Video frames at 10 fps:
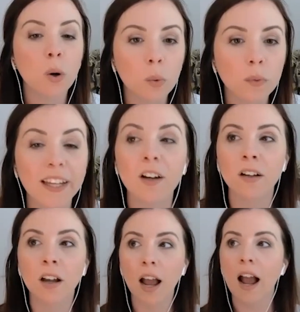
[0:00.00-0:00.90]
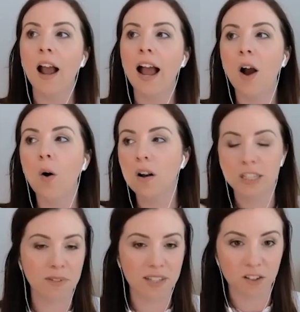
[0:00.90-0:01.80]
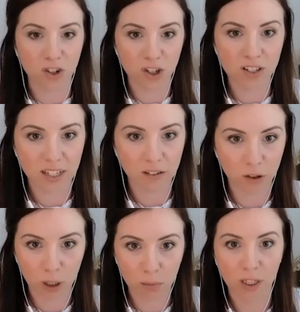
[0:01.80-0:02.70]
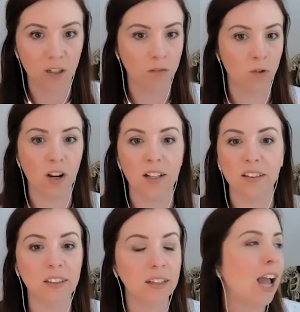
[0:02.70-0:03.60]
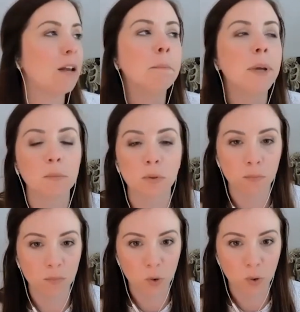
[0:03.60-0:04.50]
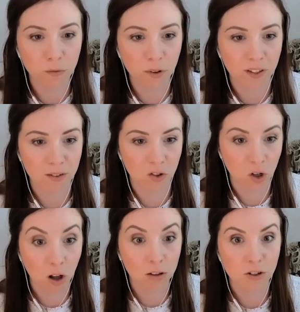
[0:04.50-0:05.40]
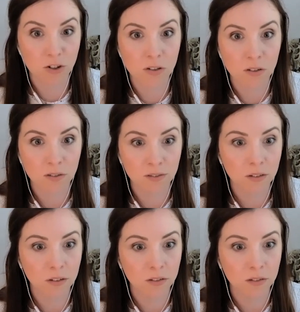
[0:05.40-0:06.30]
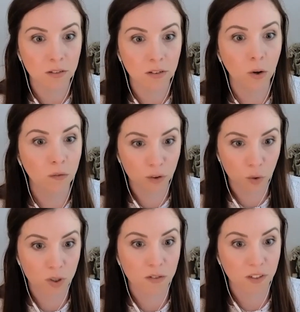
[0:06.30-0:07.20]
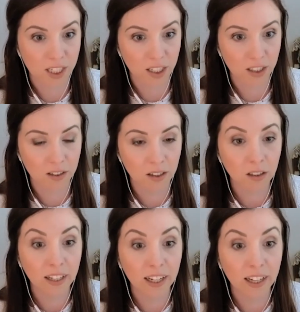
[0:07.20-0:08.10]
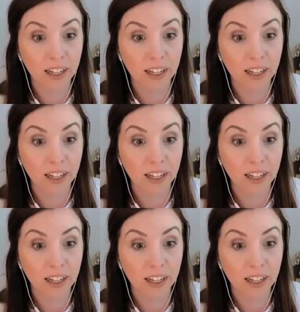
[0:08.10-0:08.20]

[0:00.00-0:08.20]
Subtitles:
like, how awesome is it that she just saved her company at minimum $24,000 over the course of the year? Like,